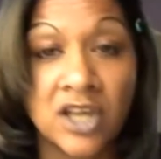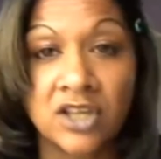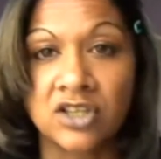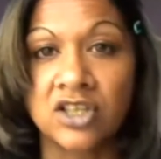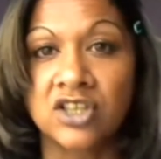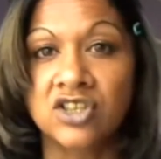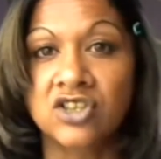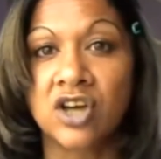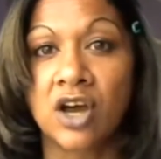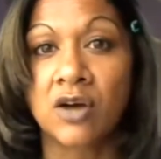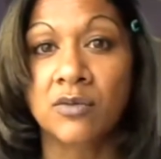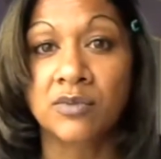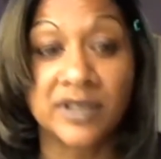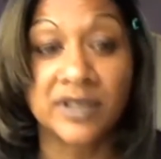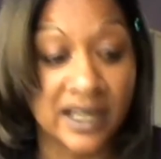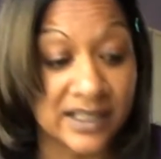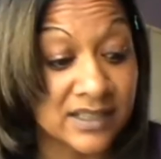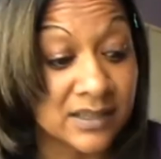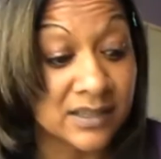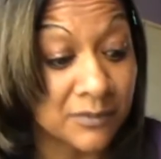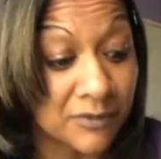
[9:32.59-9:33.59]
You need to go and
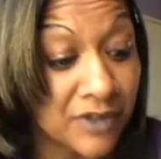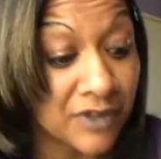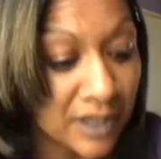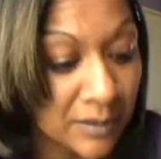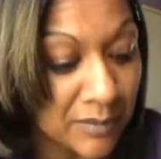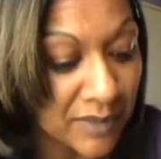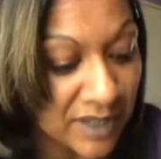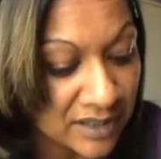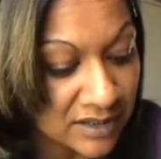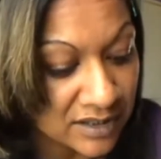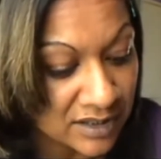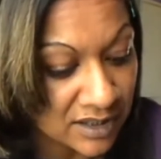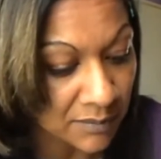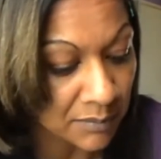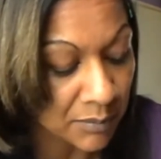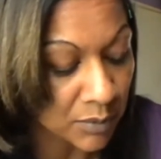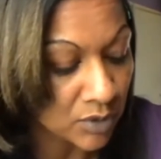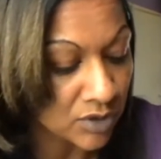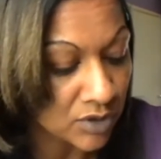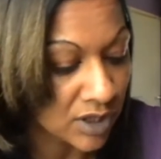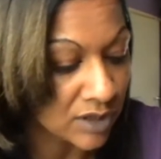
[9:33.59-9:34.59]
get some vitamins
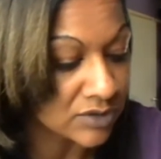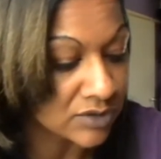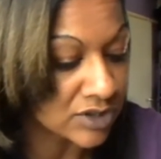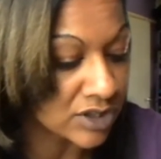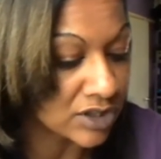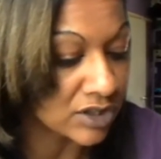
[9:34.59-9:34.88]
and put those